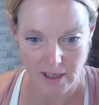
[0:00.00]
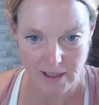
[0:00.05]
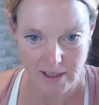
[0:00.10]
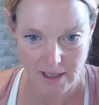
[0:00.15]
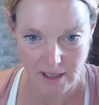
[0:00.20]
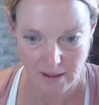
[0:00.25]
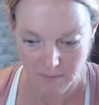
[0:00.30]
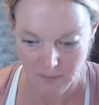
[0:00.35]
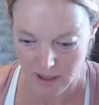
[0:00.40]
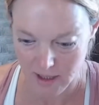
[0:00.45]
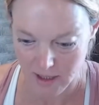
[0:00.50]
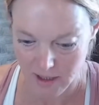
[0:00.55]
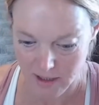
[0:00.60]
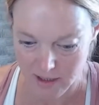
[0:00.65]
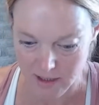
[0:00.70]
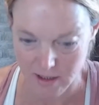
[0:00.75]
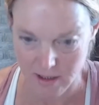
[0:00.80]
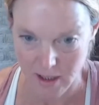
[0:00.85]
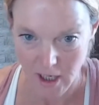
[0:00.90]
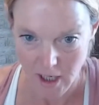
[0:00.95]
I was like,
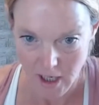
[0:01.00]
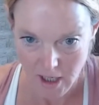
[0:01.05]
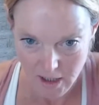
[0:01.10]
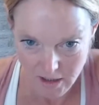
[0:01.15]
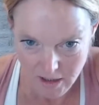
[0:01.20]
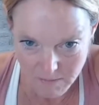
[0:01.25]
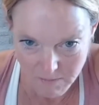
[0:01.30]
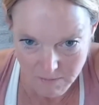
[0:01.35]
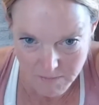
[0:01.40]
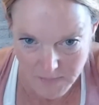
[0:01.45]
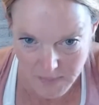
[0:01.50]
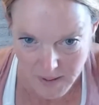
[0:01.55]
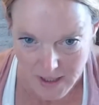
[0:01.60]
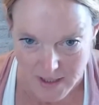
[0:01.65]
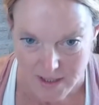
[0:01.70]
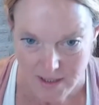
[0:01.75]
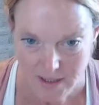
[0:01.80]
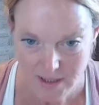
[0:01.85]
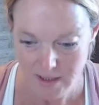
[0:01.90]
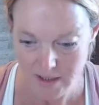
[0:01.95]
because the
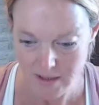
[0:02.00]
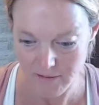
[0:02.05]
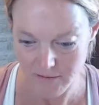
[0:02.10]
basic